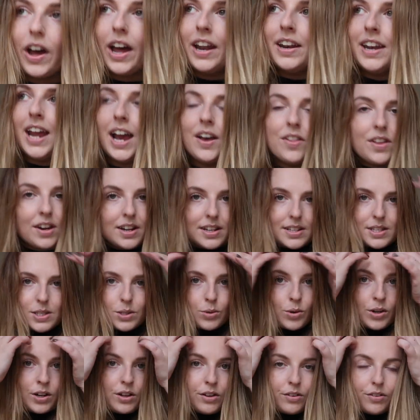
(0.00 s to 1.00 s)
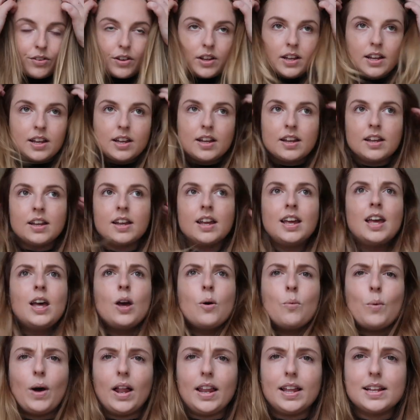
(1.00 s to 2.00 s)
And now that it's sort of,
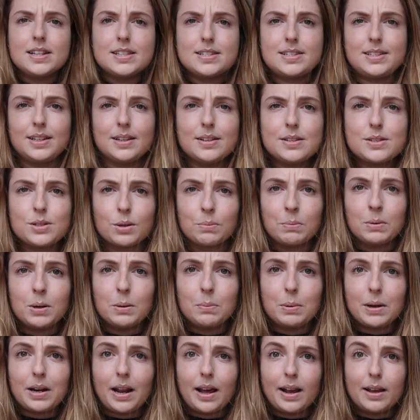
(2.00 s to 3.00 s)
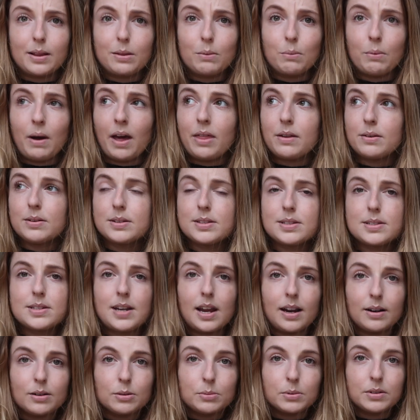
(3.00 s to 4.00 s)
well, it's still summer, but like the weather is
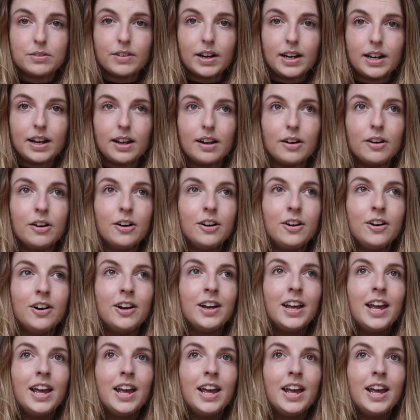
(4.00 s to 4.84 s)
terrible right now.